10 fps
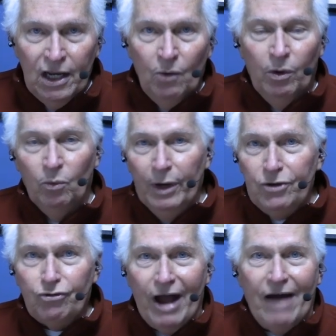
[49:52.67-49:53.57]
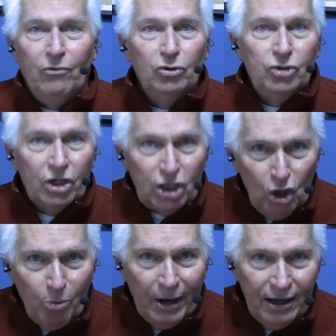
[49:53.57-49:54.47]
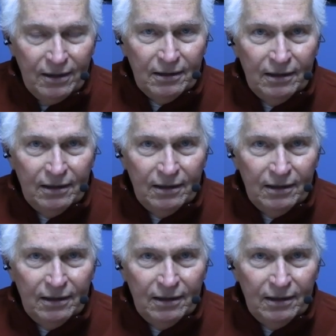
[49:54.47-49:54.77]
When we traveled to Cuba,